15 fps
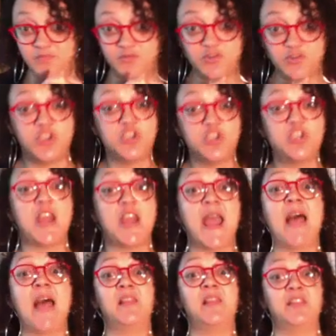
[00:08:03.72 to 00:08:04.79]

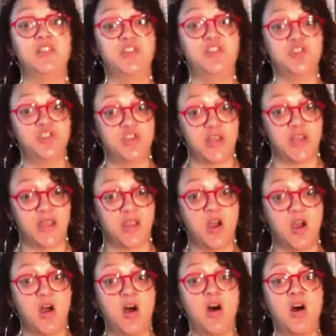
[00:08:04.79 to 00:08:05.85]
challenging,
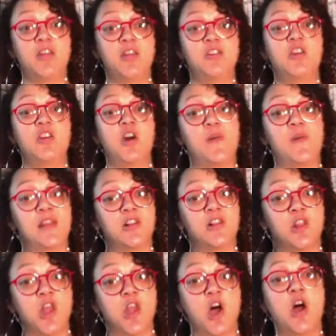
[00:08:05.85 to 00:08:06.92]

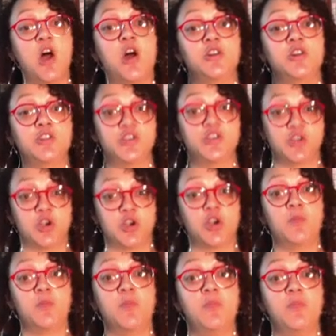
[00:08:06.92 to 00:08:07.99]
ongoing,
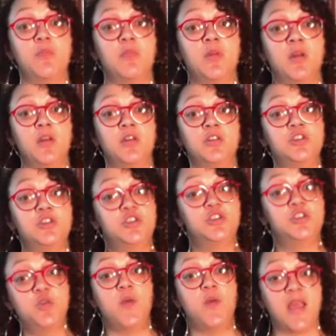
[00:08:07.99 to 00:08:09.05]
long-term
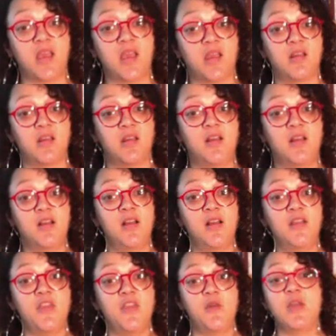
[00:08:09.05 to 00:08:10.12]
doing
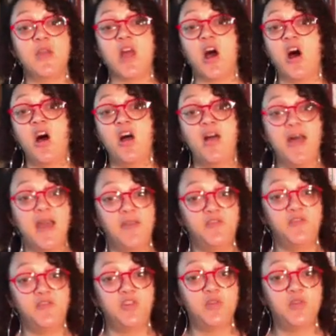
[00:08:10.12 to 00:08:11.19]
that we all have
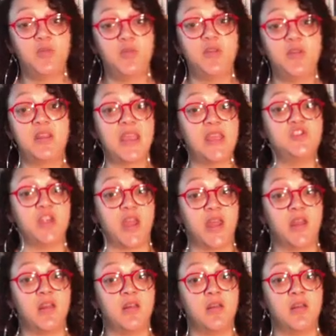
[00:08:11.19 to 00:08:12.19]
to engage in,